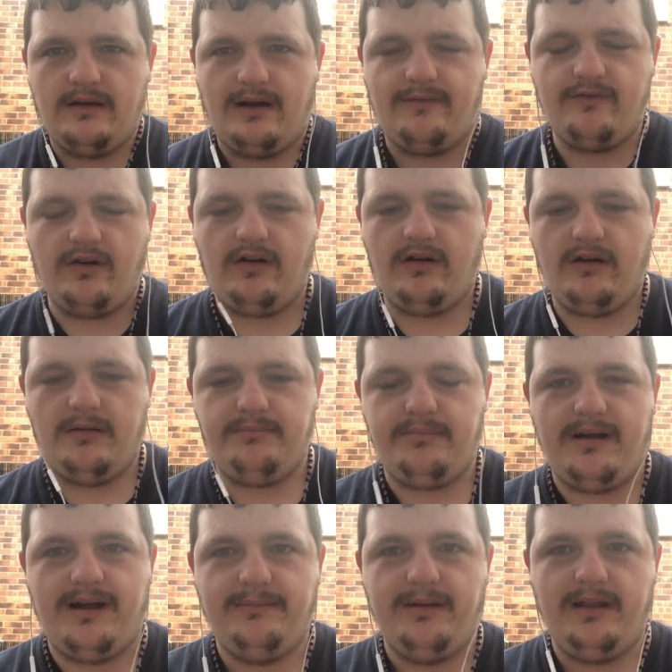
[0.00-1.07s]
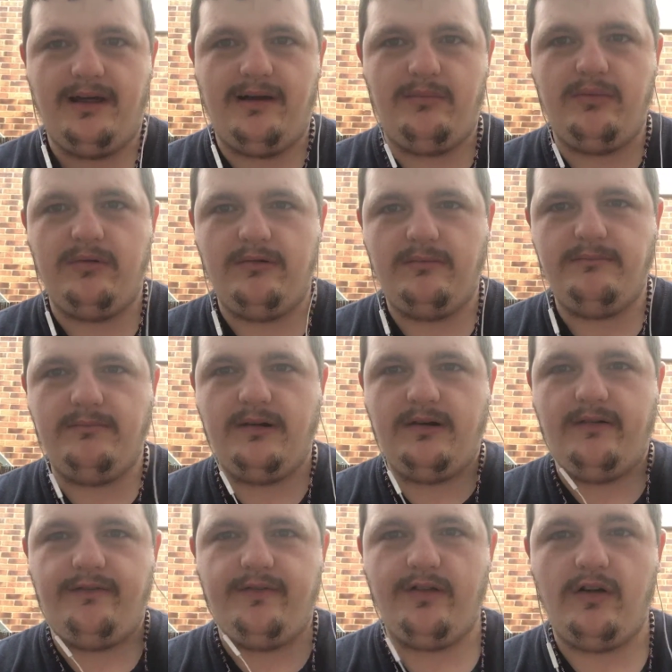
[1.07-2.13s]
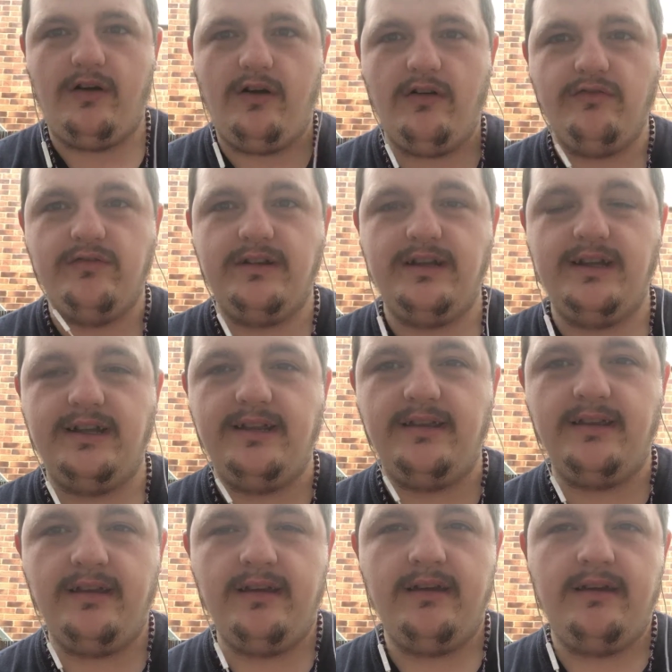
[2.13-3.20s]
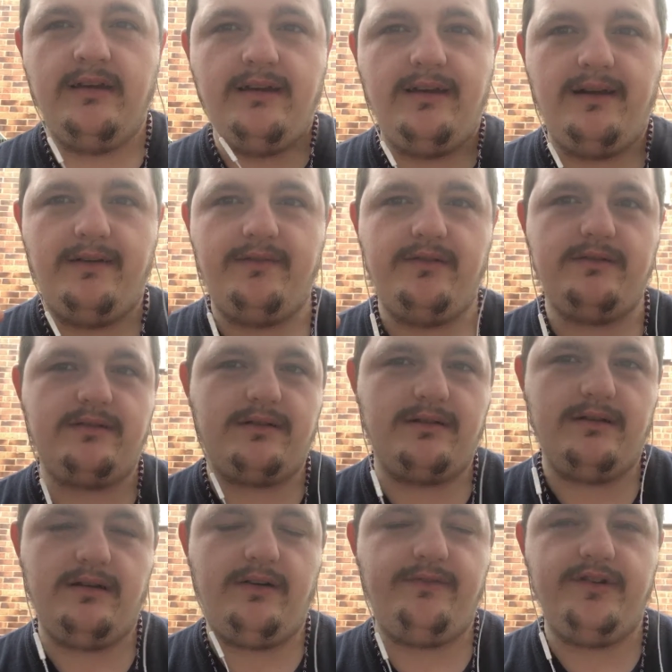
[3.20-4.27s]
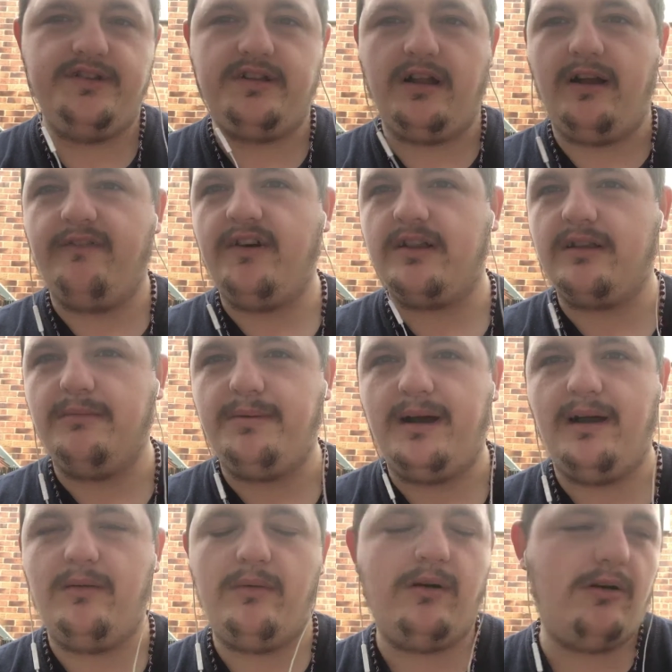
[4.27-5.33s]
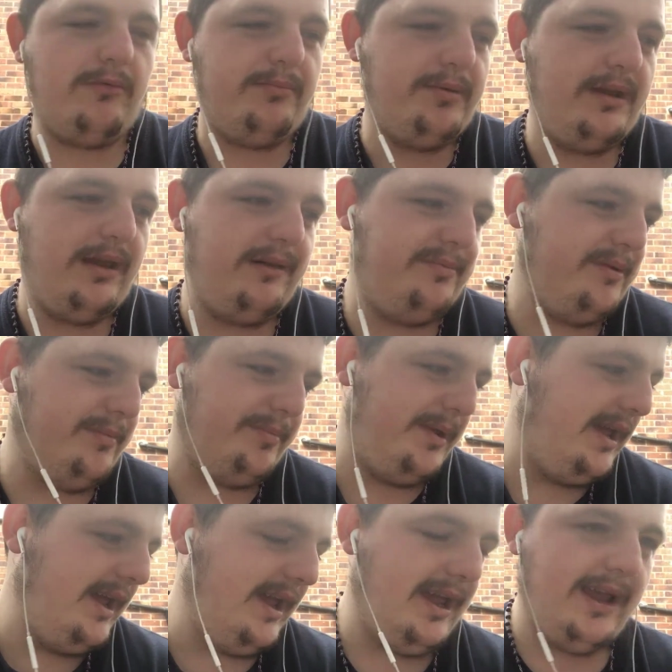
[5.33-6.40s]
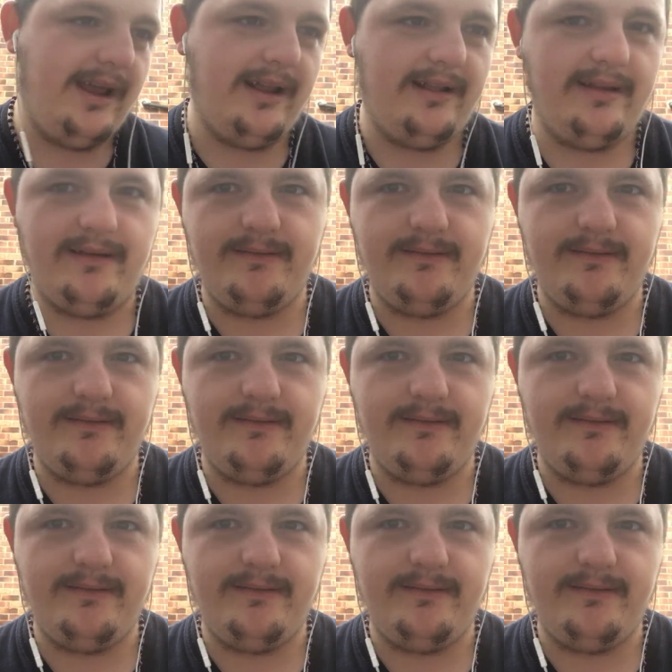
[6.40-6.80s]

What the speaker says: I've got to buy me like wood flooring. Obviously, I've had to buy wallpaper, paint.